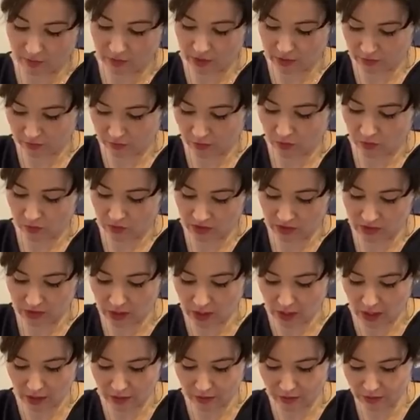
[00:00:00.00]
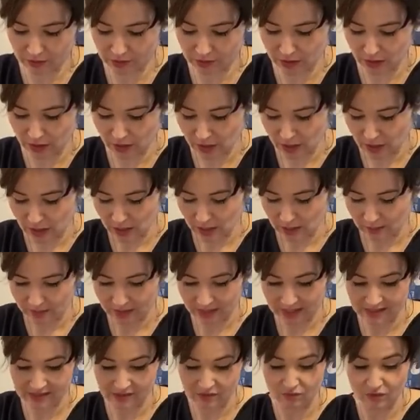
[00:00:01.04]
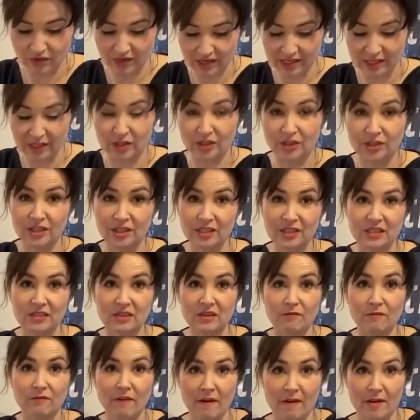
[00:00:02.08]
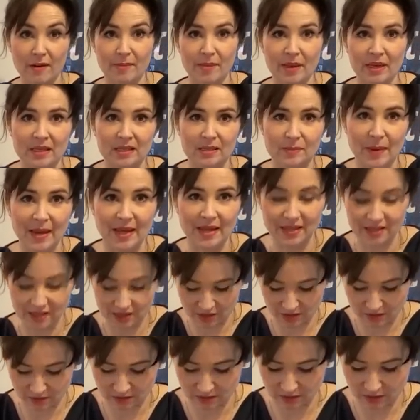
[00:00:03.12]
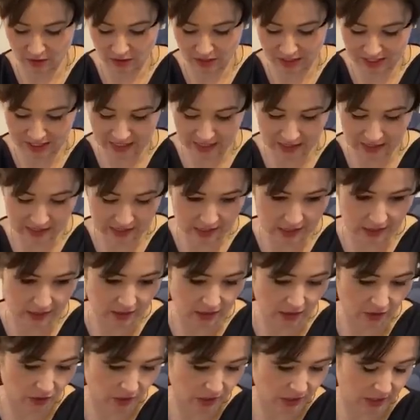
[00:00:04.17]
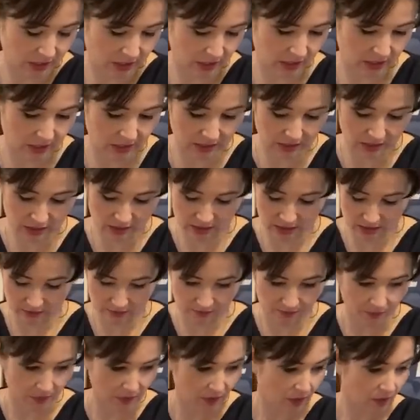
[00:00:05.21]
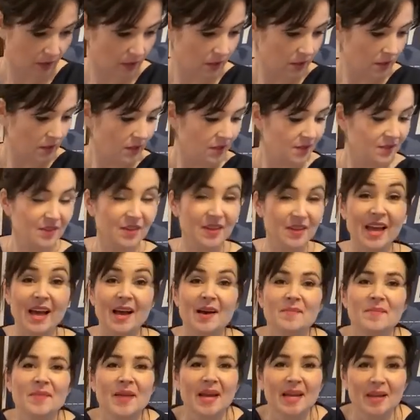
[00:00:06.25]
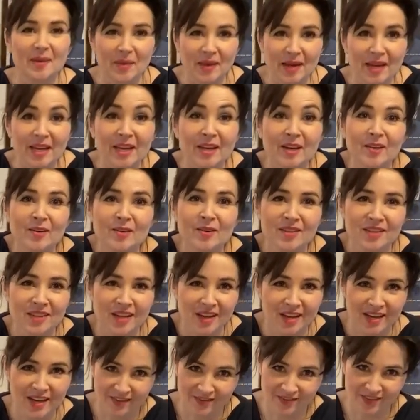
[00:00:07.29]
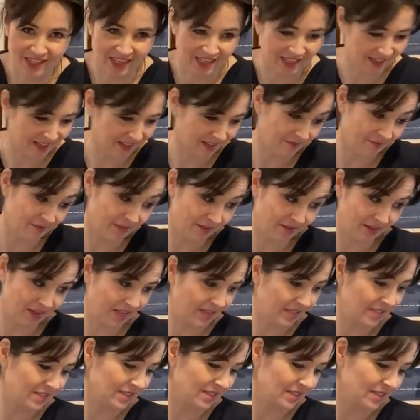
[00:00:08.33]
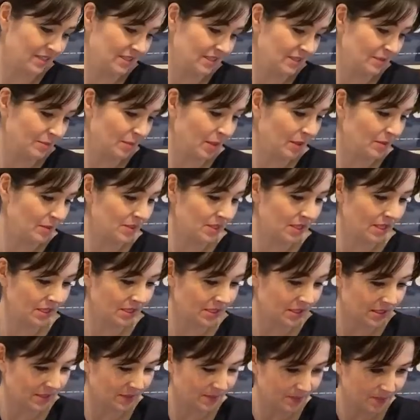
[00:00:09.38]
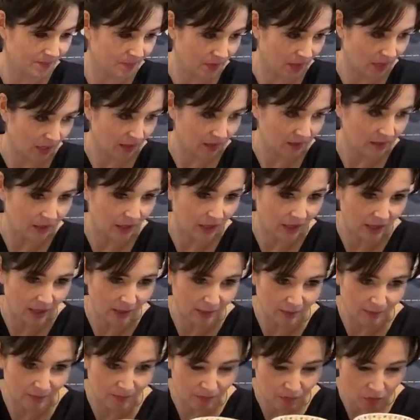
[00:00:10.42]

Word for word: which of course is closed. But it's really good because it's a very big space, so you can easily socially distance. So yeah, anyway, it looks lovely. I'm very excited about it. And